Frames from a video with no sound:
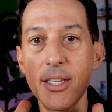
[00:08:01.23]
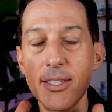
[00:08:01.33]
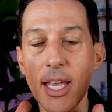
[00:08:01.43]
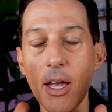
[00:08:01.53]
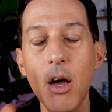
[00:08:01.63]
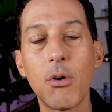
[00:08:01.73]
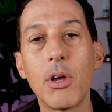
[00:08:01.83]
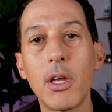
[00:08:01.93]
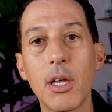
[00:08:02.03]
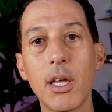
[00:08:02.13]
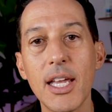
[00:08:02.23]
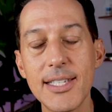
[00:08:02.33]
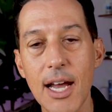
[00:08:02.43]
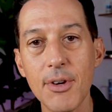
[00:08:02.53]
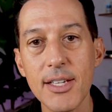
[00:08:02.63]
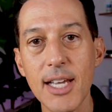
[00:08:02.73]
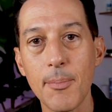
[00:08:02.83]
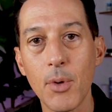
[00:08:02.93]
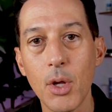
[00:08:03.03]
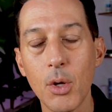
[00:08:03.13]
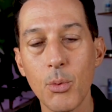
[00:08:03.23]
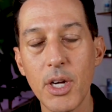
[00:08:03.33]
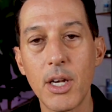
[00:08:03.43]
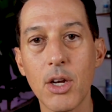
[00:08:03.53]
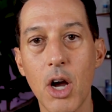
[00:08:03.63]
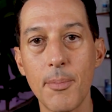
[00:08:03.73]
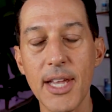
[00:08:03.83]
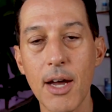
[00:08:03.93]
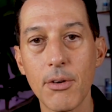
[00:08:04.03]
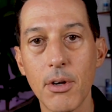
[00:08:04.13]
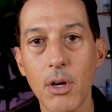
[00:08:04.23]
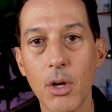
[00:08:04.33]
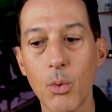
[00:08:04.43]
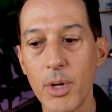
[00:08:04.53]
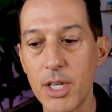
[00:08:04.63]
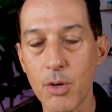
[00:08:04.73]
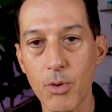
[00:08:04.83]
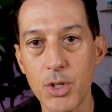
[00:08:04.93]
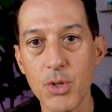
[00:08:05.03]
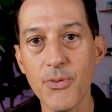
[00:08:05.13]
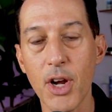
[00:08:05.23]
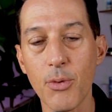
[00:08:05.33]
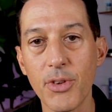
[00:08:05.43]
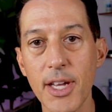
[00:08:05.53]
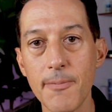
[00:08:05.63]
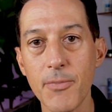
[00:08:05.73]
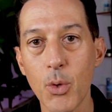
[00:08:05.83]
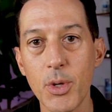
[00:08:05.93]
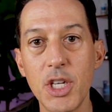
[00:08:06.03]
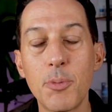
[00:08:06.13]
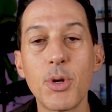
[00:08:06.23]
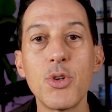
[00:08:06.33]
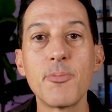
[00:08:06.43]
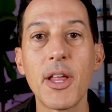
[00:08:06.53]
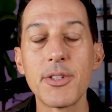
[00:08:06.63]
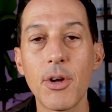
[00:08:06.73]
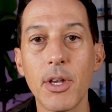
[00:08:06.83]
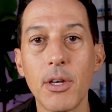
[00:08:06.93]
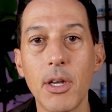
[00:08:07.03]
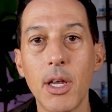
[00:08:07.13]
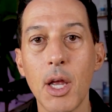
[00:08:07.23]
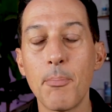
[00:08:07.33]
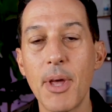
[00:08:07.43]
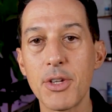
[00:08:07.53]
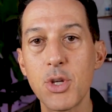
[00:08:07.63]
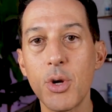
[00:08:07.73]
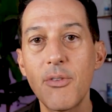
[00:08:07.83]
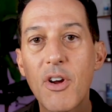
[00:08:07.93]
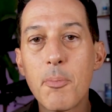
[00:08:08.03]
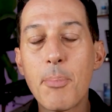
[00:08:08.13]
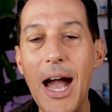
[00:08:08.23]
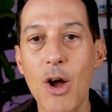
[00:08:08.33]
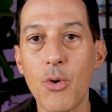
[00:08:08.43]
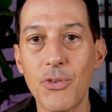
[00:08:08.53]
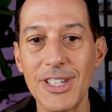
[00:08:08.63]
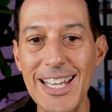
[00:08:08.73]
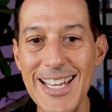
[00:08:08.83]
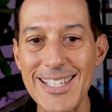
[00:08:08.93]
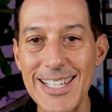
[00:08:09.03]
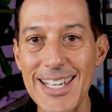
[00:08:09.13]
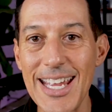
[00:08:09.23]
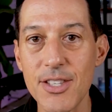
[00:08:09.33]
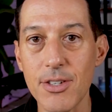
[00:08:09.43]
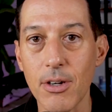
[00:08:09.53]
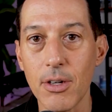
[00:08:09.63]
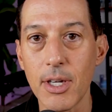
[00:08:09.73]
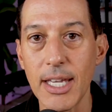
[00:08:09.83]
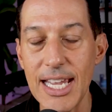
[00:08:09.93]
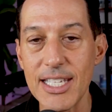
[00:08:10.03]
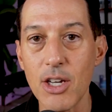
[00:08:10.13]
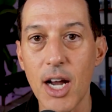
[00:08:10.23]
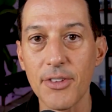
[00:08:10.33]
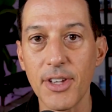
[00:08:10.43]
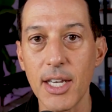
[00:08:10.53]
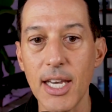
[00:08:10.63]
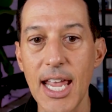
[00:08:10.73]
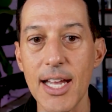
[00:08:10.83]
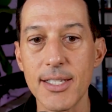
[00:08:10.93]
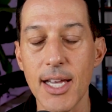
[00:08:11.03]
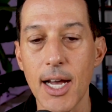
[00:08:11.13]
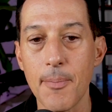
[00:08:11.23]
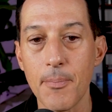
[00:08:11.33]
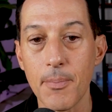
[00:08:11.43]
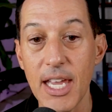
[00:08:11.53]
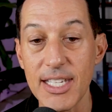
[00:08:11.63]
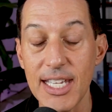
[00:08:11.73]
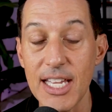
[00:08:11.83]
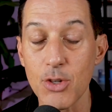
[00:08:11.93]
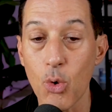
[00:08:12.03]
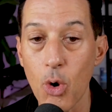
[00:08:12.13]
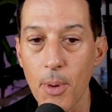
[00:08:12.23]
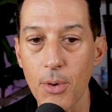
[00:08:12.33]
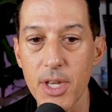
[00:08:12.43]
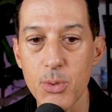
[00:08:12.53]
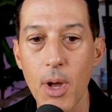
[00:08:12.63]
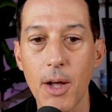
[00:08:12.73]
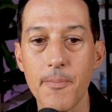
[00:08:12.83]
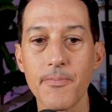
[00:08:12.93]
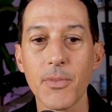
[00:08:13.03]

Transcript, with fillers: to say, oh, it's now nighttime. We need to calm down. We need to reduce fight or flight. We need to produce melatonin. Melatonin, very powerful anti-cancer, antioxidant, and um, anti-cancer hormone as well.